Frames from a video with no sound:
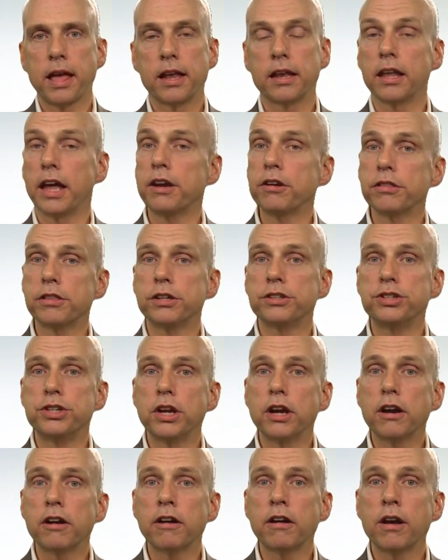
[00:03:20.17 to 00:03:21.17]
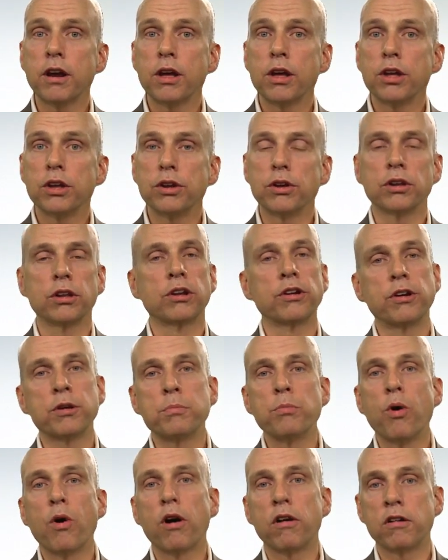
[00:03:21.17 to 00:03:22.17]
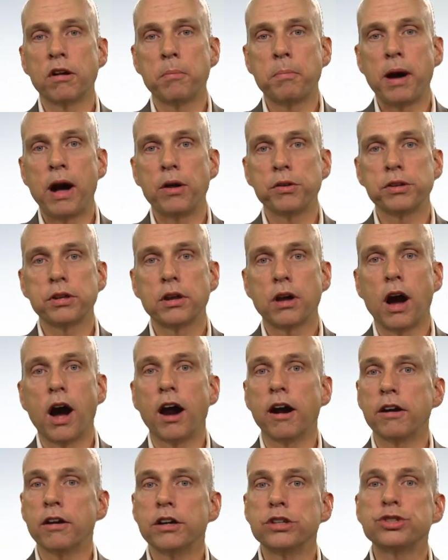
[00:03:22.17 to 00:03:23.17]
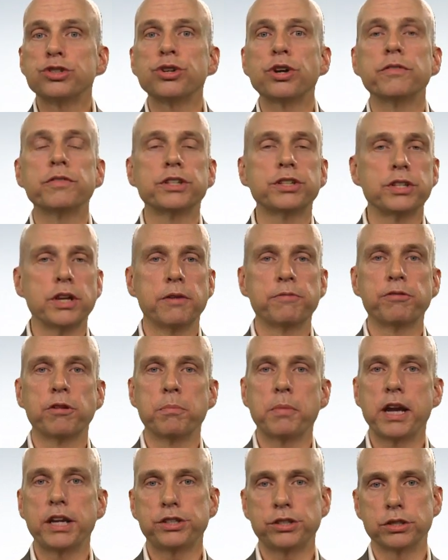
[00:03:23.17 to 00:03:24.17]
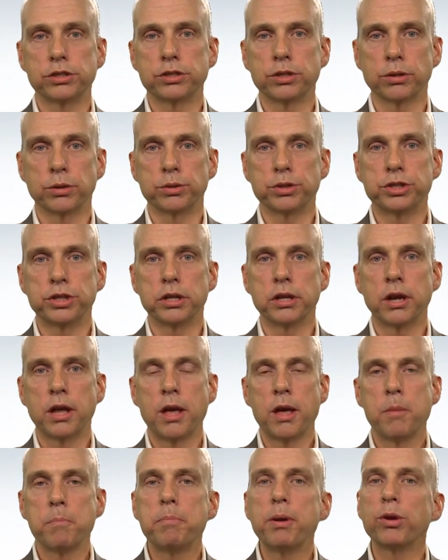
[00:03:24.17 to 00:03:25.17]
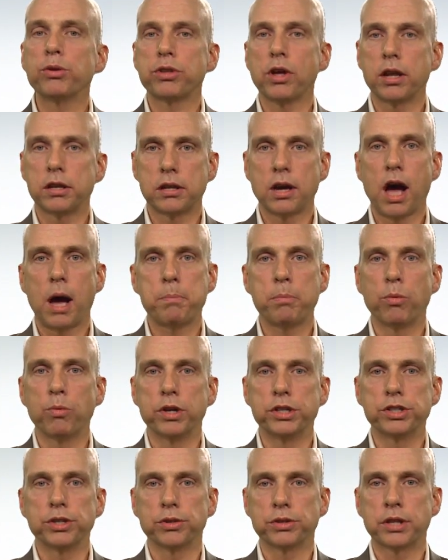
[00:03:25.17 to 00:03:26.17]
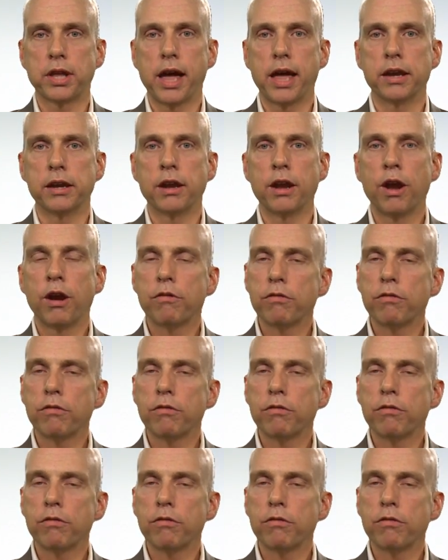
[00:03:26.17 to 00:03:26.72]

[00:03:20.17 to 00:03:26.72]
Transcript: Later this year, you'll learn more about our service information solution built on top of Windchill 10,